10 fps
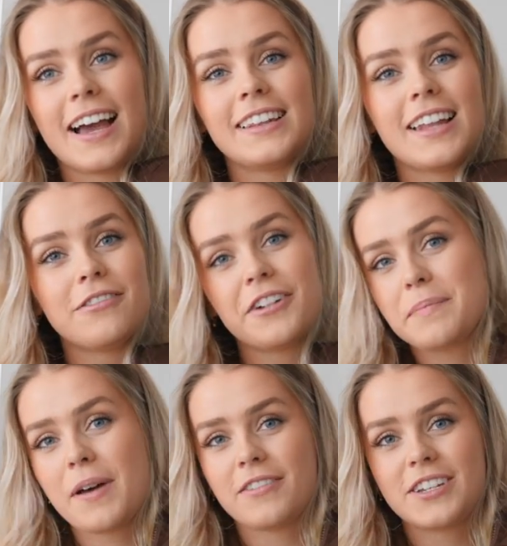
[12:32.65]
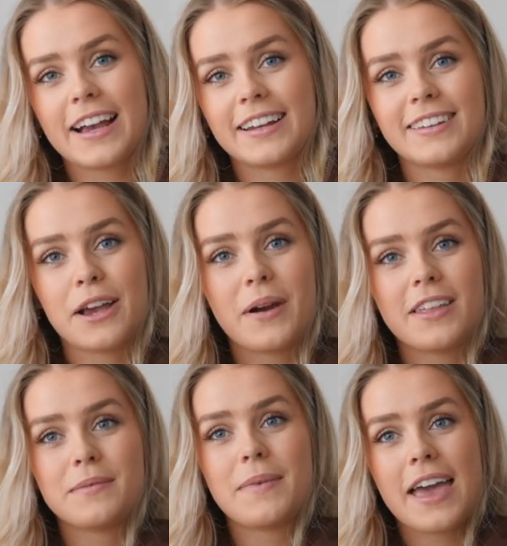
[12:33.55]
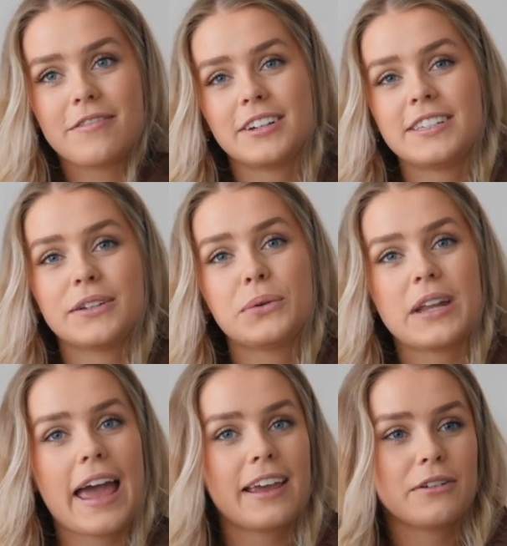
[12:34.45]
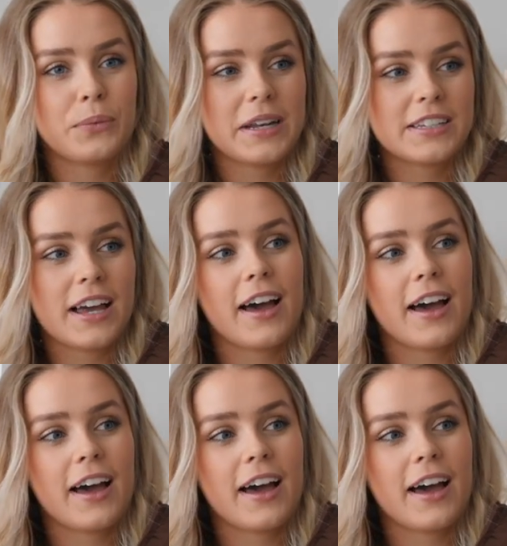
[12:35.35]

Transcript: I love wearing puff jackets. I wear them every single day in winter.